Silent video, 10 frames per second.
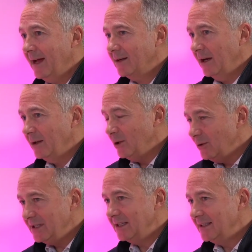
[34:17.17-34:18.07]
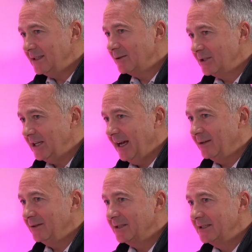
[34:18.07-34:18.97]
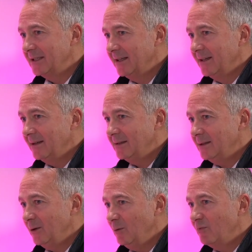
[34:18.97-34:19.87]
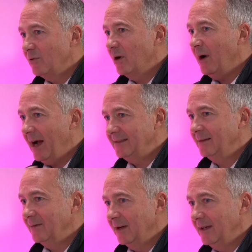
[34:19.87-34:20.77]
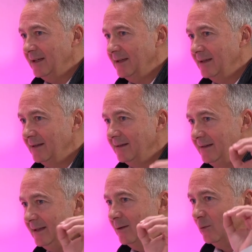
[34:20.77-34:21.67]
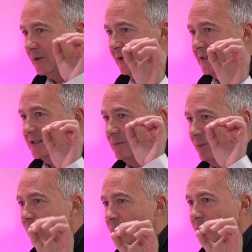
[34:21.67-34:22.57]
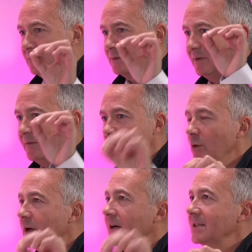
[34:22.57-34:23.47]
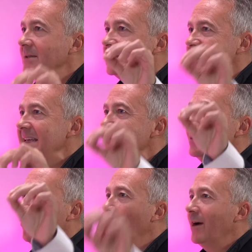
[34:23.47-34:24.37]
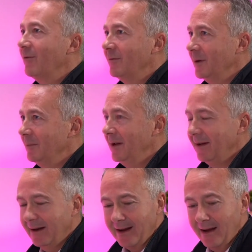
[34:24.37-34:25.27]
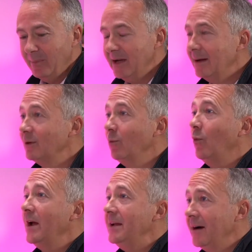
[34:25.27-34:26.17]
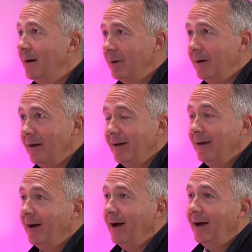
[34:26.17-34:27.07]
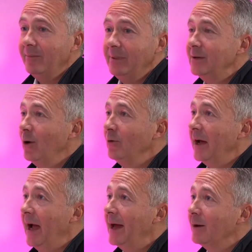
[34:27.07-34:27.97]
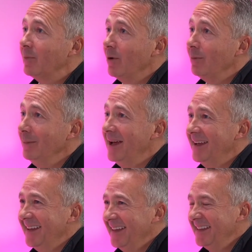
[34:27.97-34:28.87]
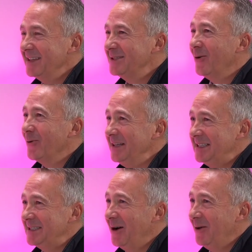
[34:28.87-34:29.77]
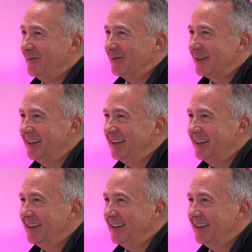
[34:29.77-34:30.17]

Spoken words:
kind of using digital channels to proactively deal with customer problems before the customer's even aware of them, like being able to wake up and be told I had a problem that's already solved,